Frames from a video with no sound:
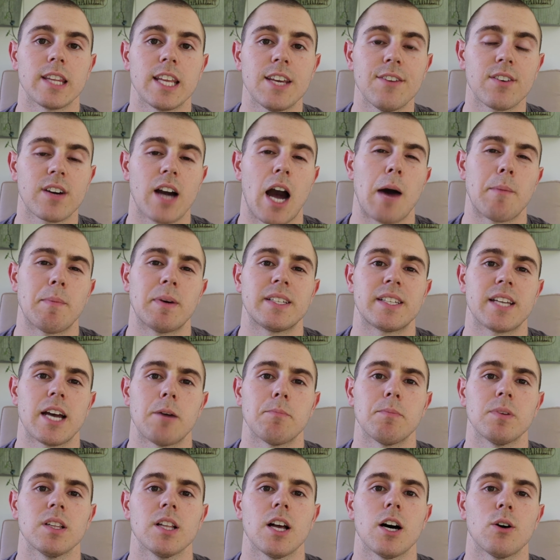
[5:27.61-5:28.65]
leave a comment
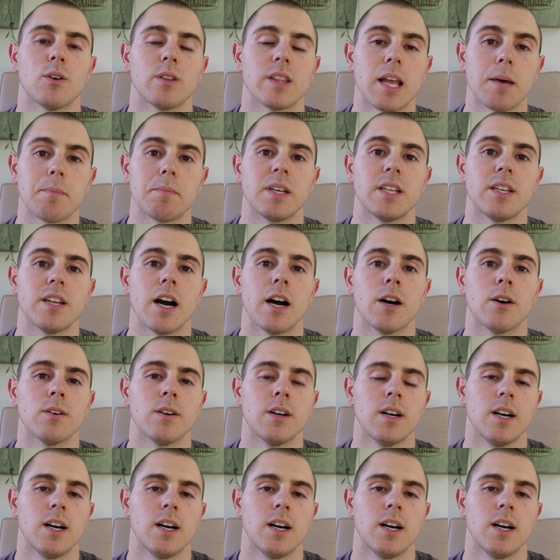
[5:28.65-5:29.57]
down below and let me know.